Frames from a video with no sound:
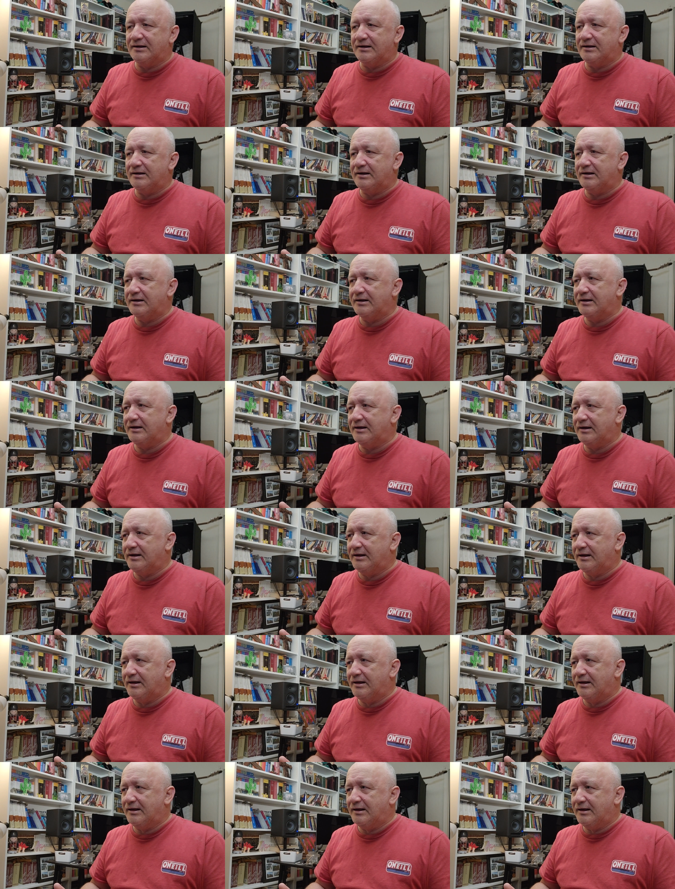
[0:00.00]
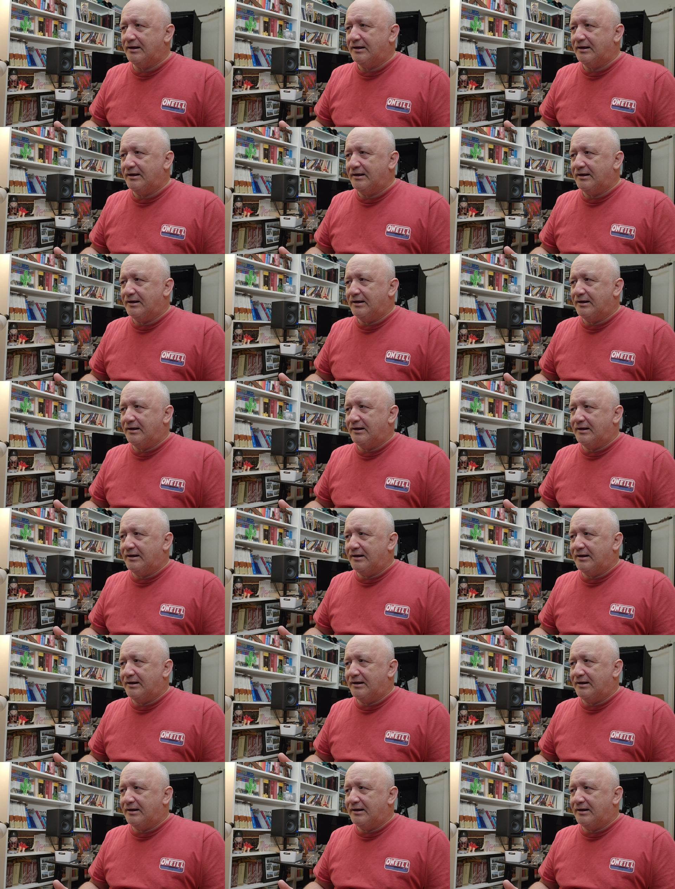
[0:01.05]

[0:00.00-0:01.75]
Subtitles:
Nobody speaks.